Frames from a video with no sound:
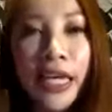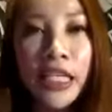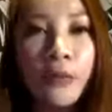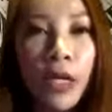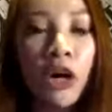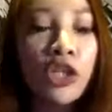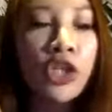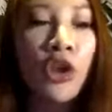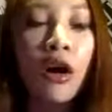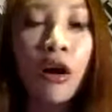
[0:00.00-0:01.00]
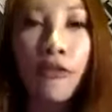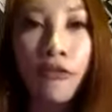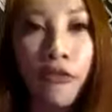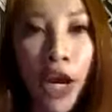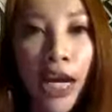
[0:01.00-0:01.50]
It's because you're
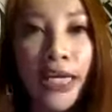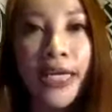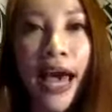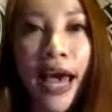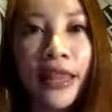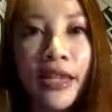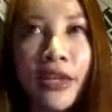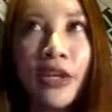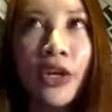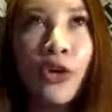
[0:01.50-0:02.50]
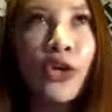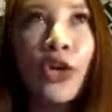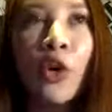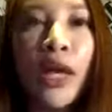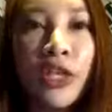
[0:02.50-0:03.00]
afraid that, you know, you don't
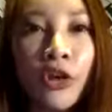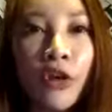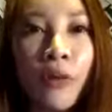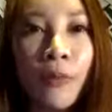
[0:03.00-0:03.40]
know where to go.